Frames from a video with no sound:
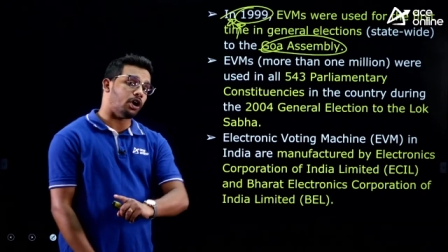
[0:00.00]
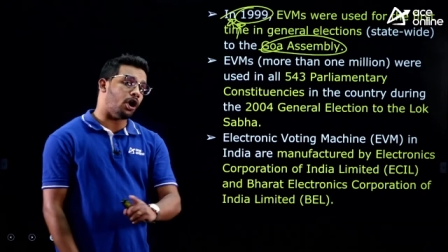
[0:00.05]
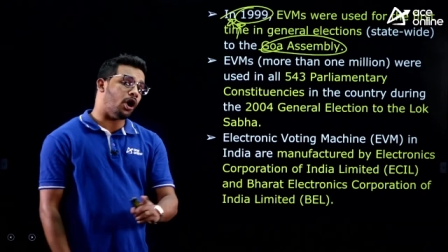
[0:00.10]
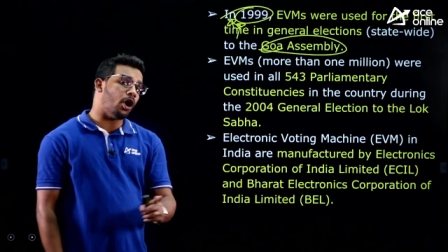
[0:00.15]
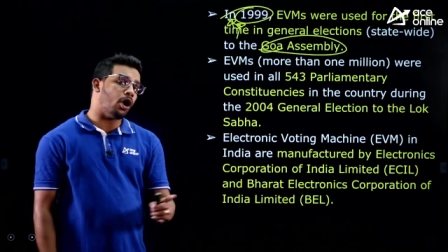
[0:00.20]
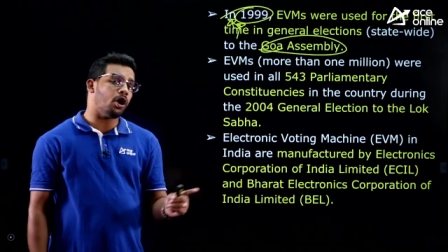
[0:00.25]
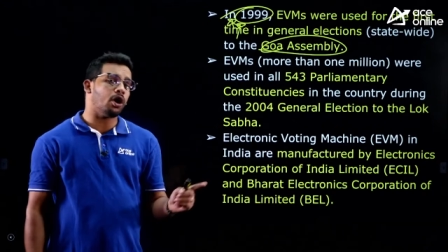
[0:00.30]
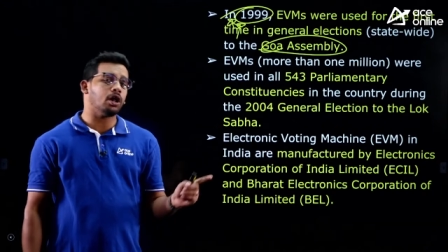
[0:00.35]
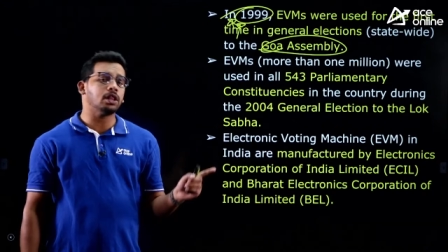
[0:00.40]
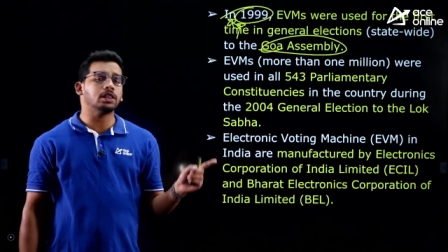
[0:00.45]

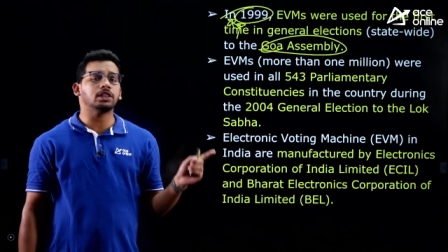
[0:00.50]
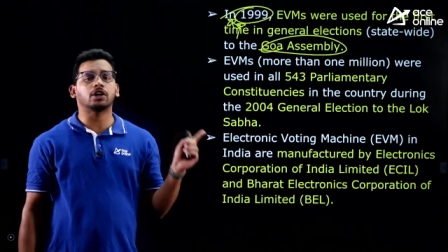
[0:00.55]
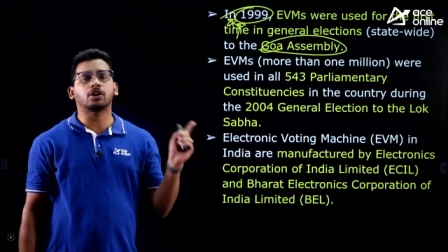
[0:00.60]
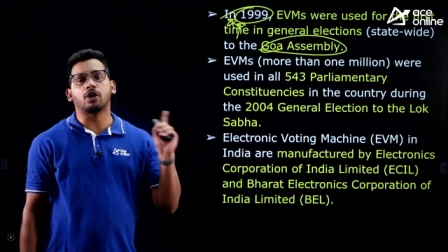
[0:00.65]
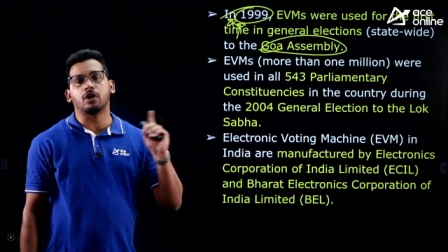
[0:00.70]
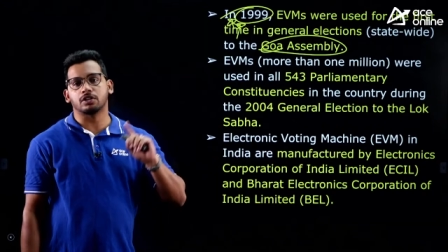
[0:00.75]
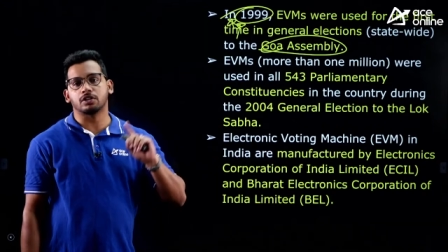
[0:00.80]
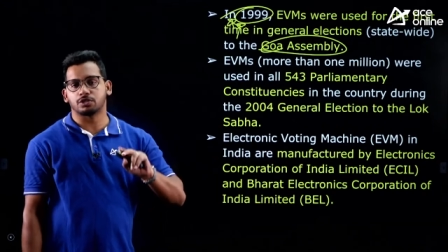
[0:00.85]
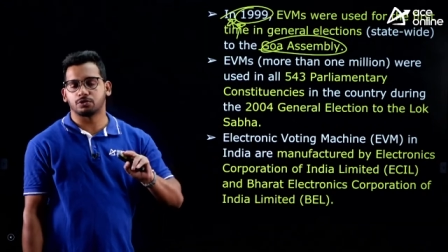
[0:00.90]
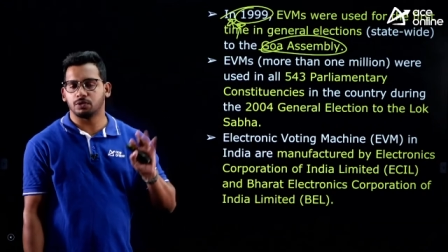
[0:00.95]
all the
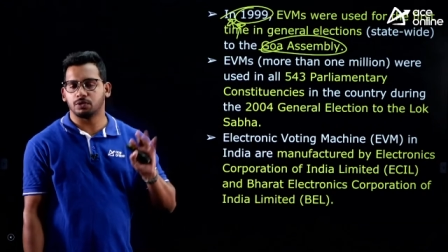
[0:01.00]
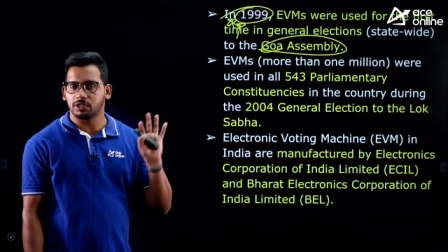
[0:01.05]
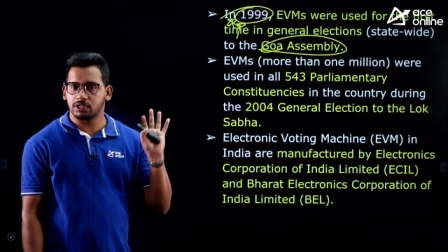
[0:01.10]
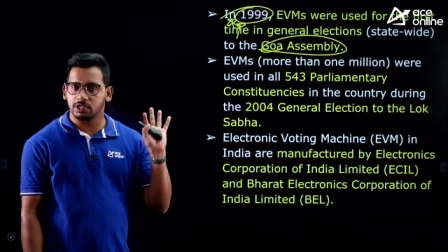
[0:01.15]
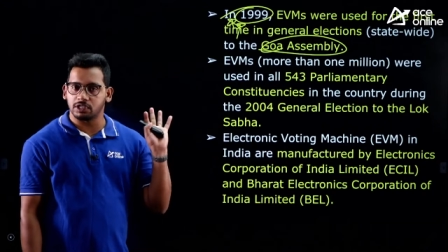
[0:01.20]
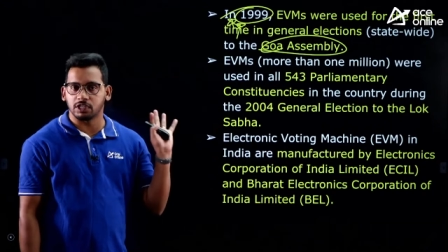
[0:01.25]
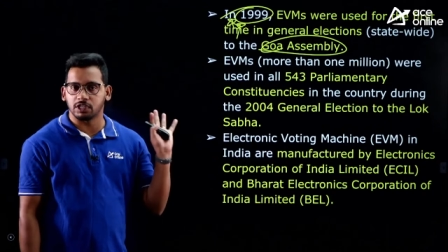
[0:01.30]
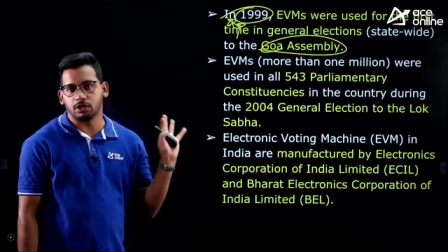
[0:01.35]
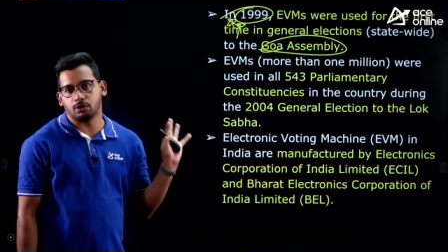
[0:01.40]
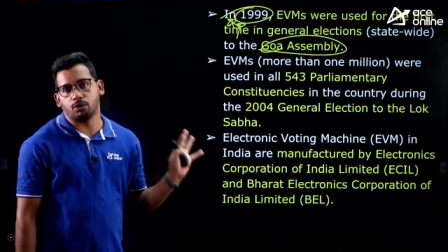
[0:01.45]

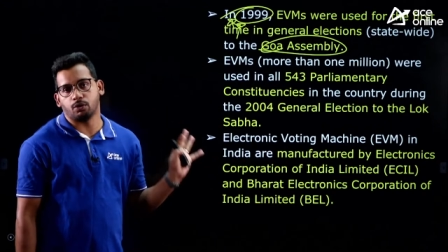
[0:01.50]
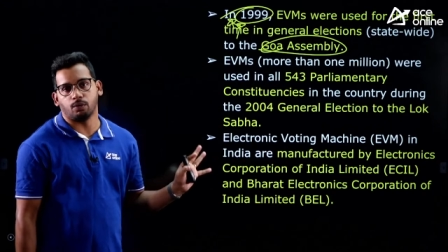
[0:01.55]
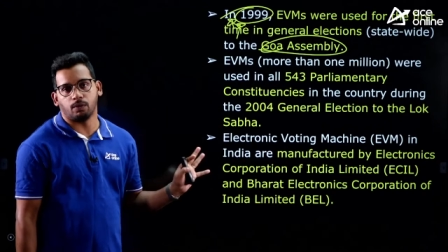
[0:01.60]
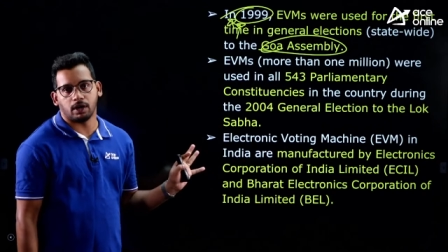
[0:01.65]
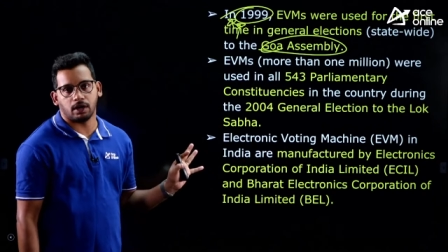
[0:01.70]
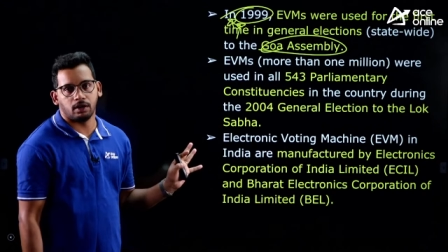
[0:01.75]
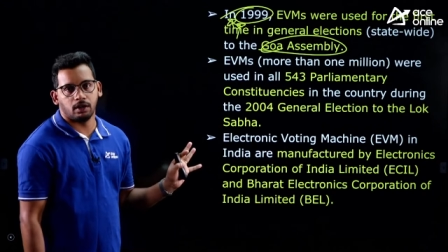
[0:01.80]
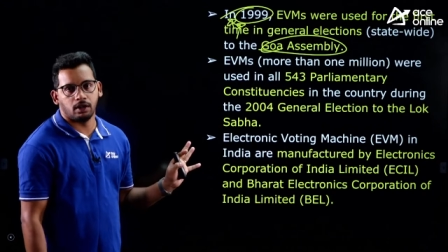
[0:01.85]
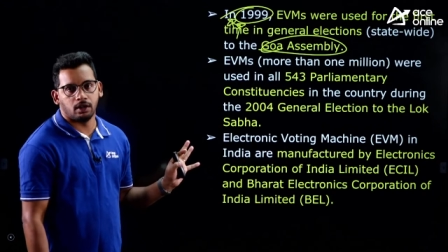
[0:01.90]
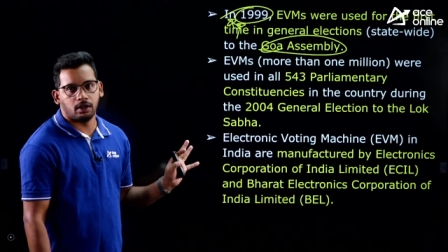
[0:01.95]
constituencies in Goa,